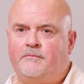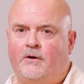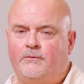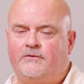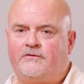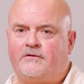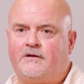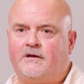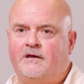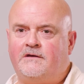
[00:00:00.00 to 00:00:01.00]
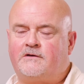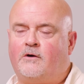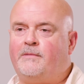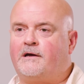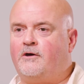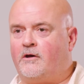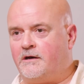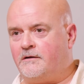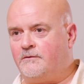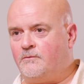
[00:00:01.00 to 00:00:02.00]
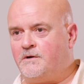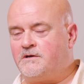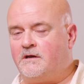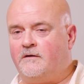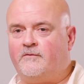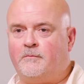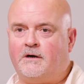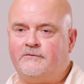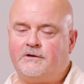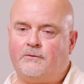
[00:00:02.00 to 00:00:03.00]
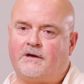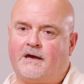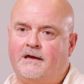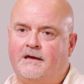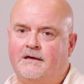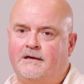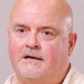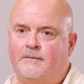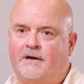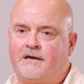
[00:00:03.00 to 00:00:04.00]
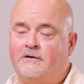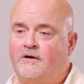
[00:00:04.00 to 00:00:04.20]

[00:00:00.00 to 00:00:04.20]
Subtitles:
most is Combat Colin, which I did for Marvel UK back in